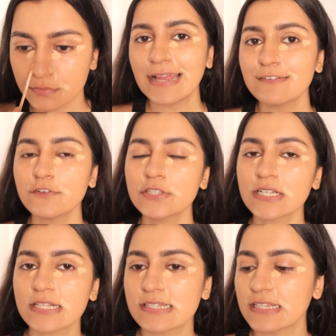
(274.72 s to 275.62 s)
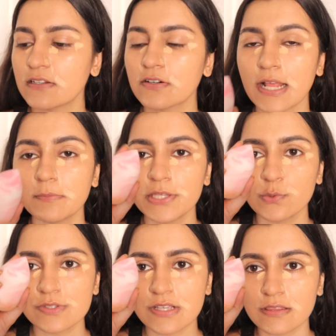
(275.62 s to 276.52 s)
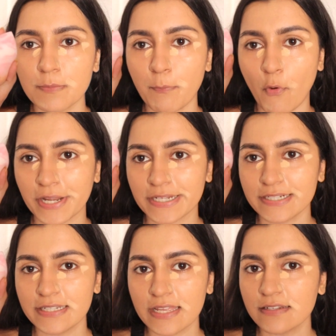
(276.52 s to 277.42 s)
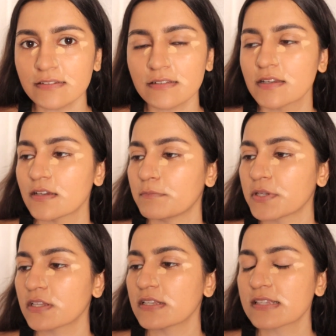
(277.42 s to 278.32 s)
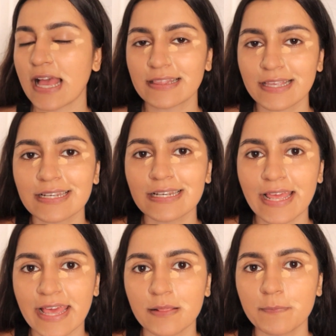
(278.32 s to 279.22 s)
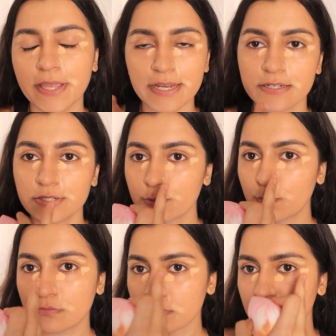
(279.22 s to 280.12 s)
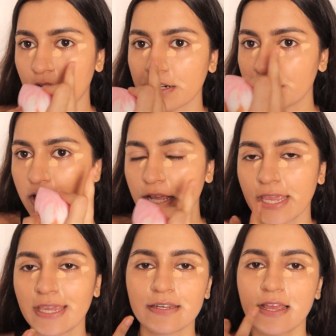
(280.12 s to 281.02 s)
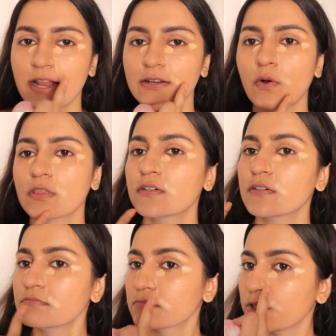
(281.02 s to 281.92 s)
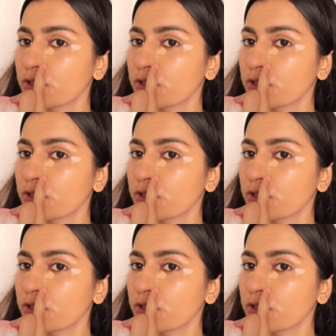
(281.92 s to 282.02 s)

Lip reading: And for the concealer, I'll be using the pointed end because I think it will help get into the under eye area and all the